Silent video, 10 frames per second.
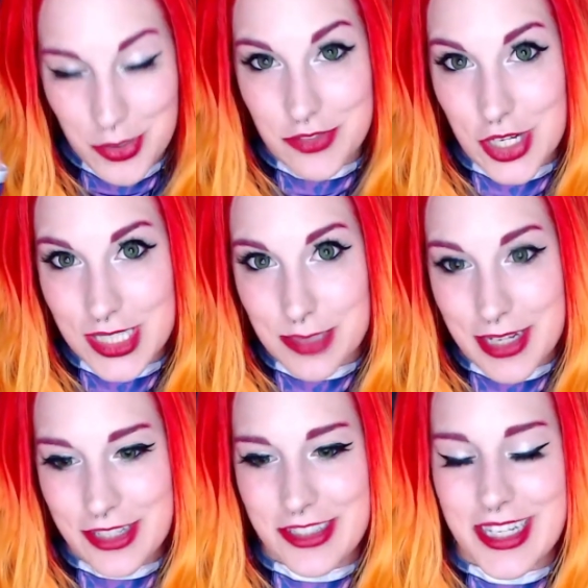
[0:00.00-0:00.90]
talked about
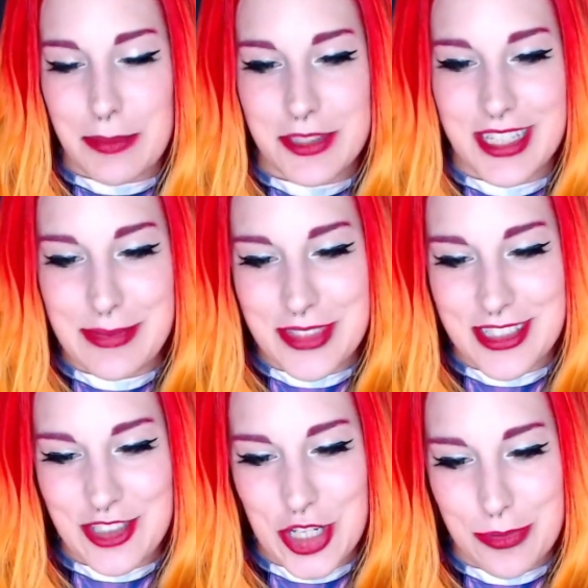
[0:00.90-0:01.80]
her a couple times on the
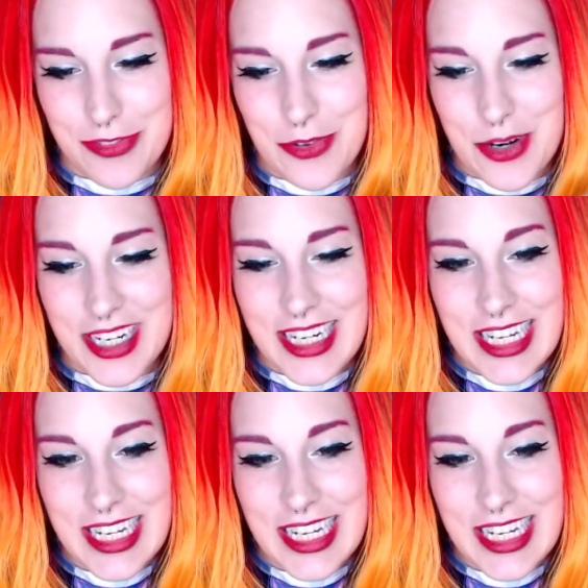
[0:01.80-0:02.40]
channel before.